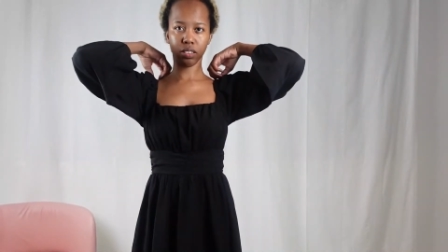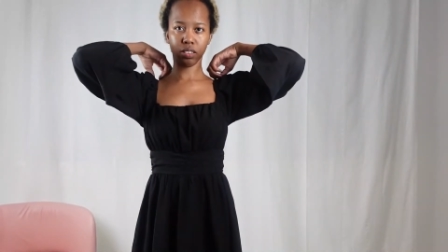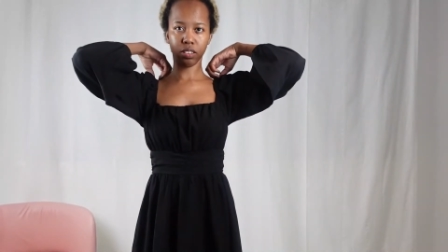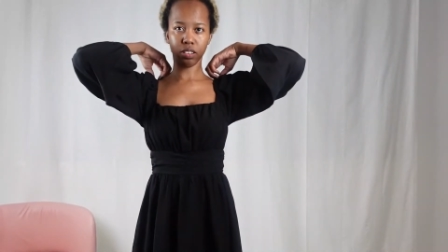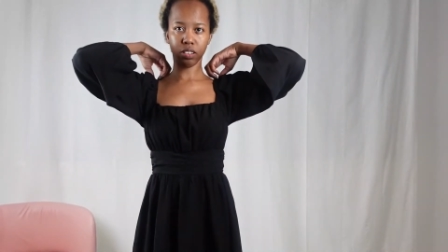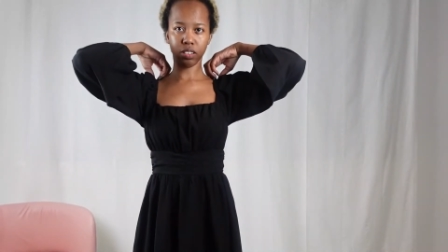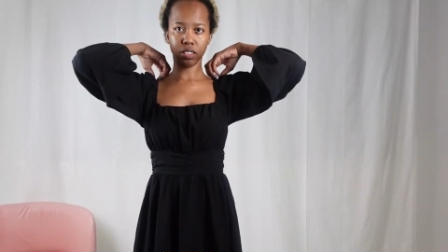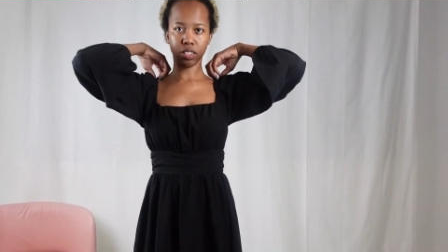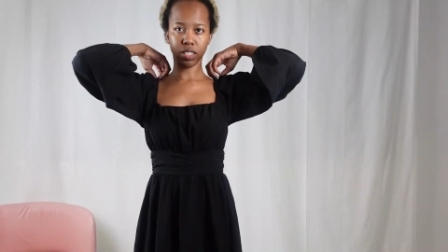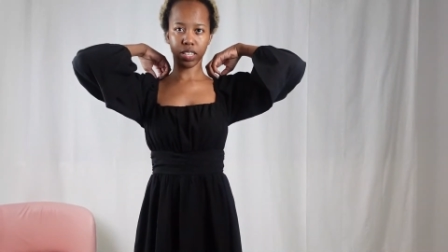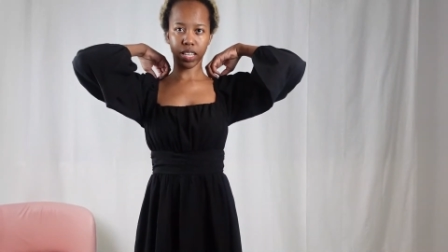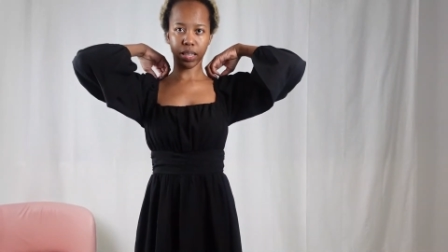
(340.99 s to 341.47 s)

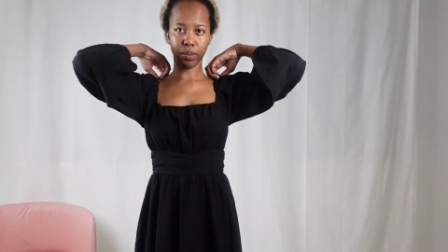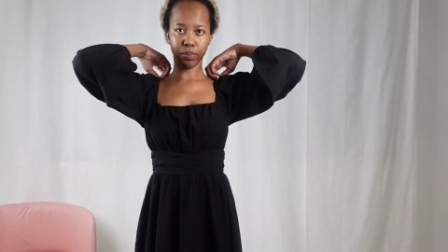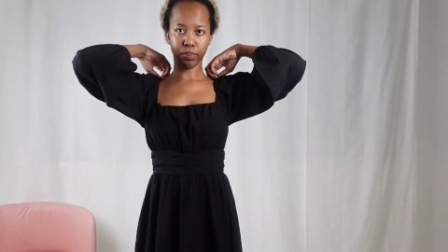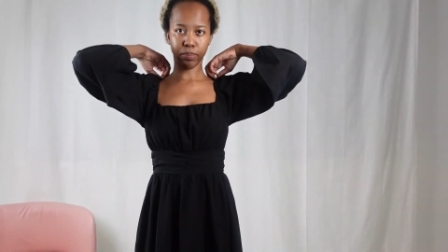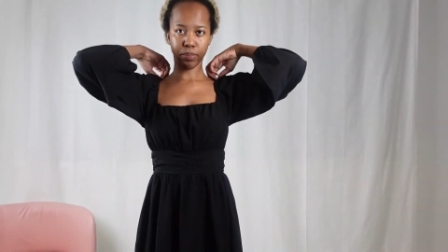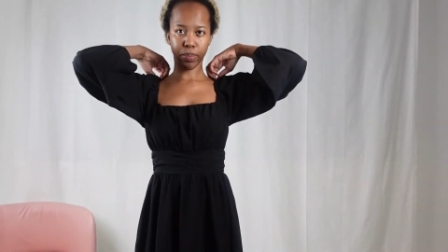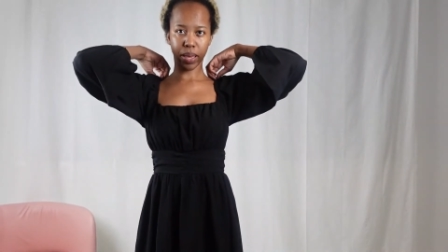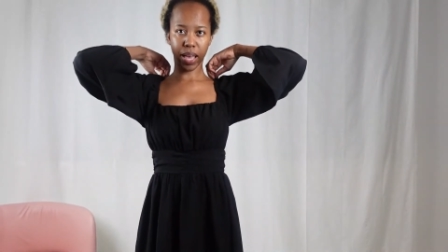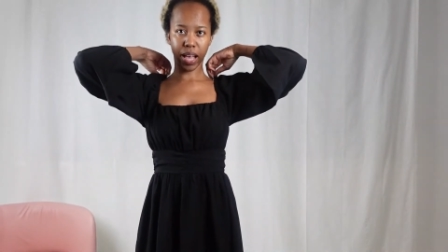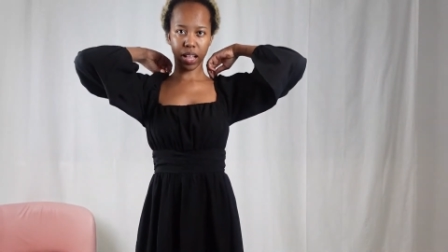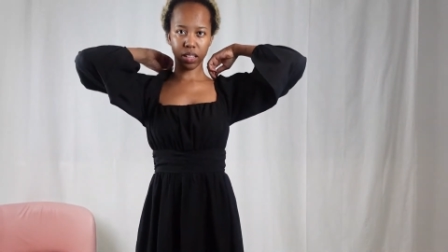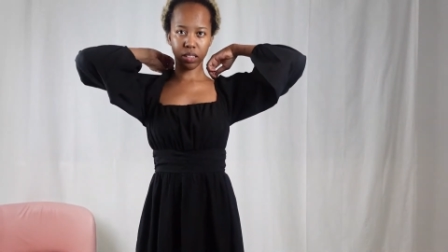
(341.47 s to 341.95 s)
corset
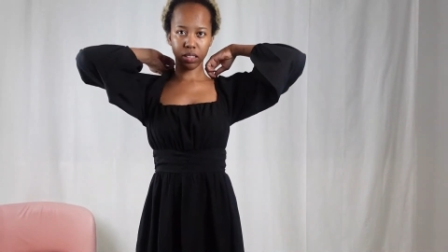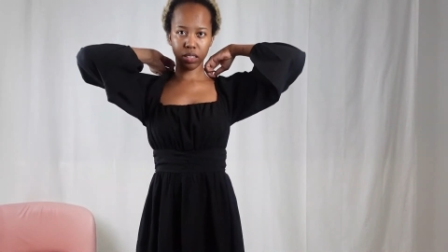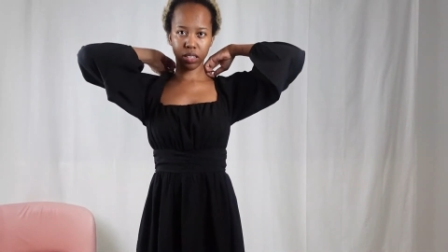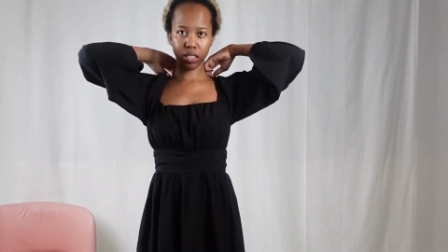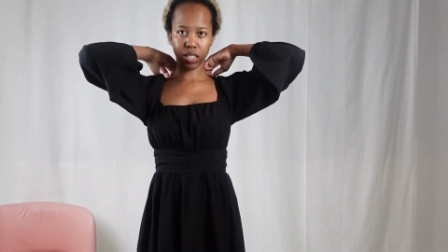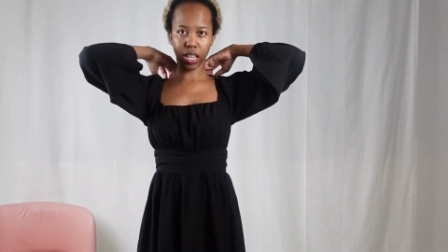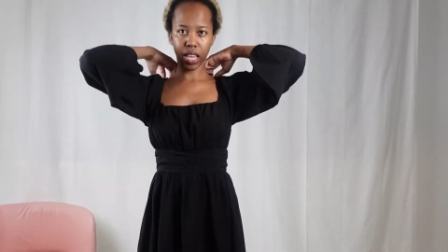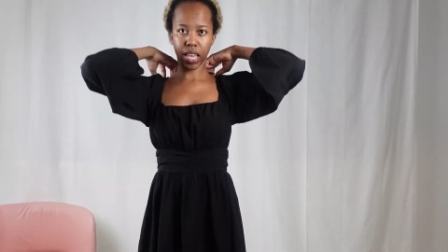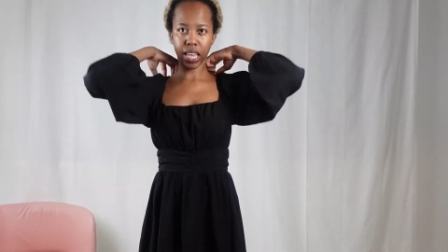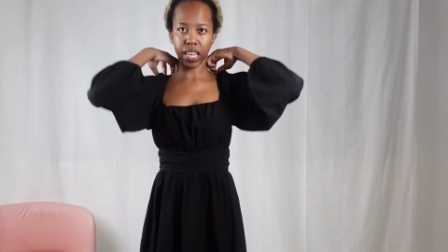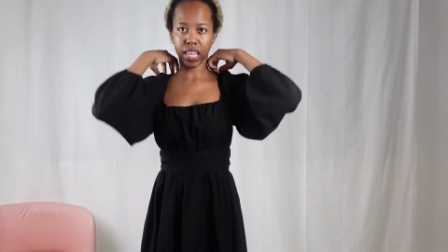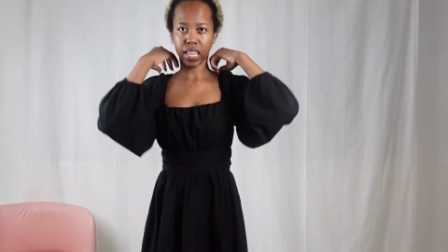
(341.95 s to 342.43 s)

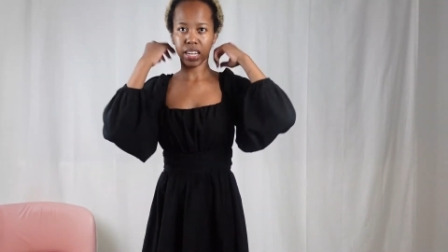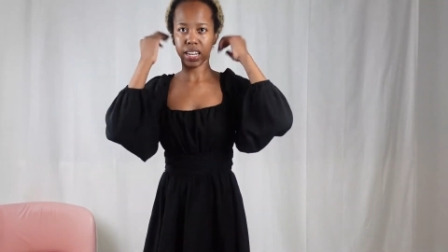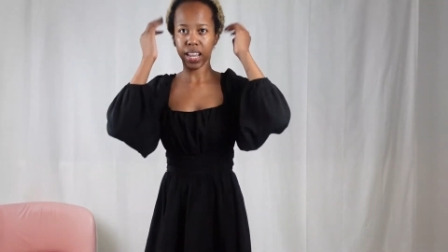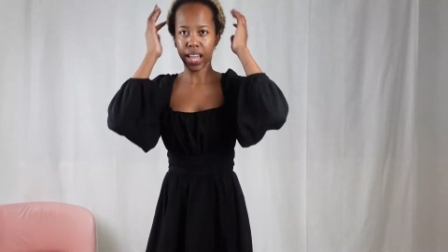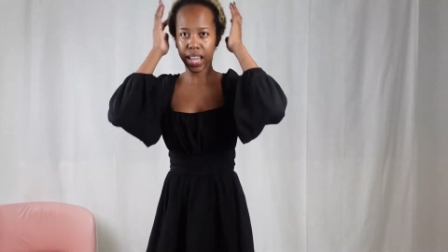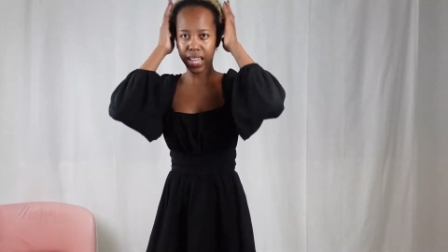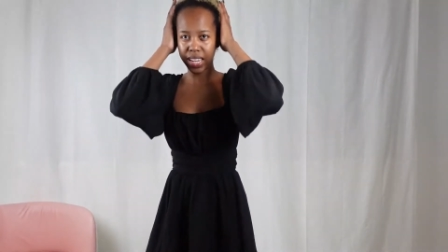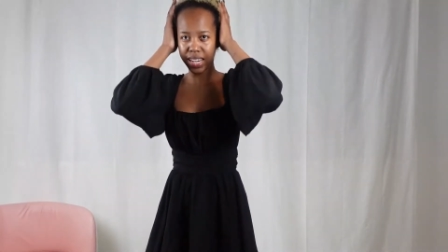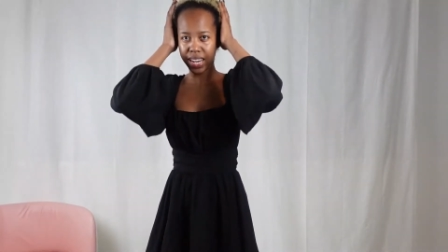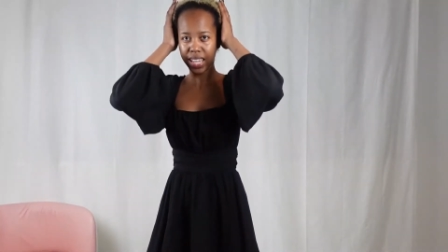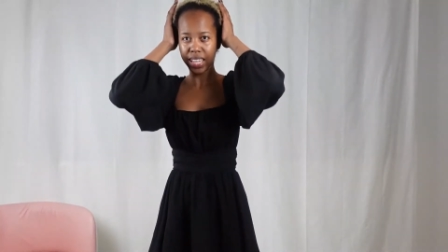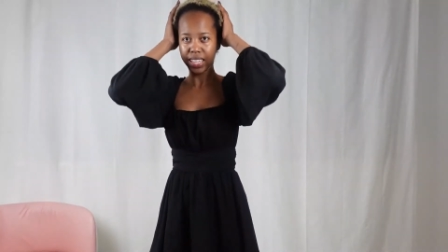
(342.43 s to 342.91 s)
belt and
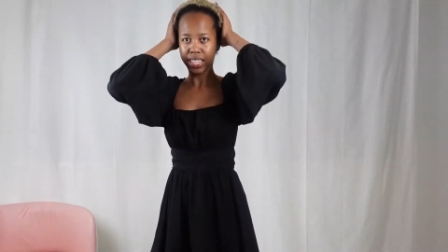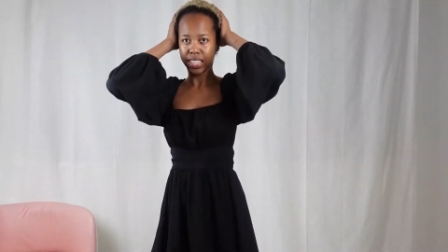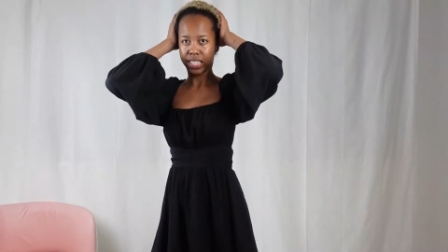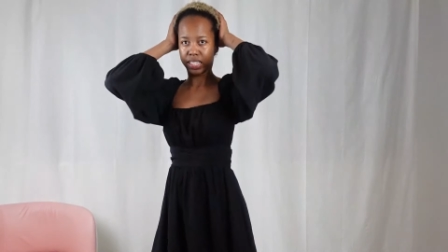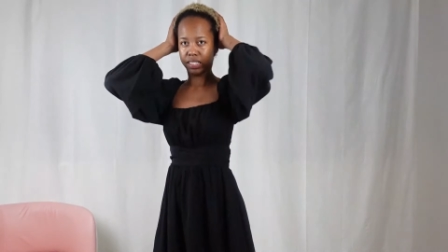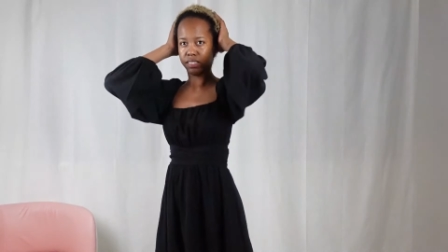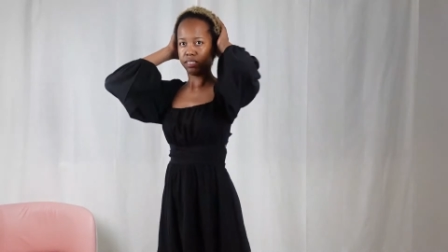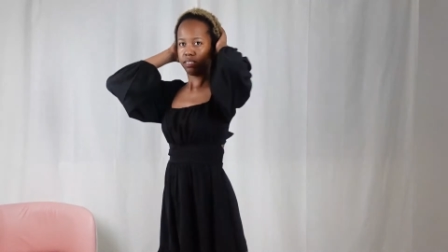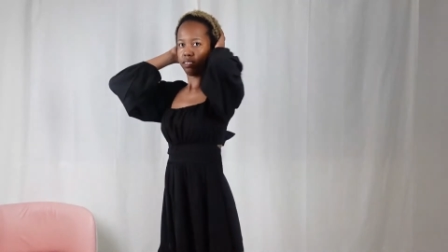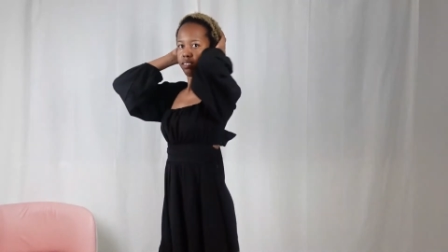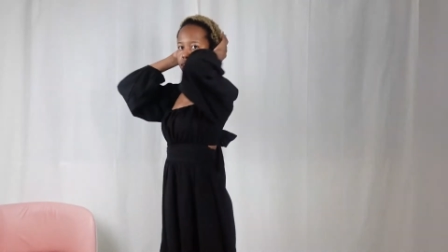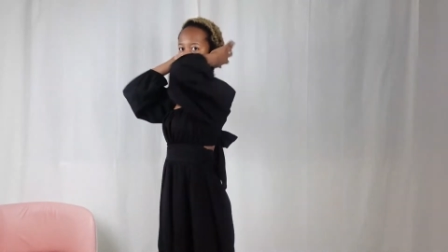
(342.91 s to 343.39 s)
i like
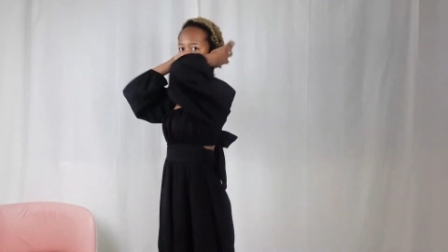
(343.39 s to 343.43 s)
it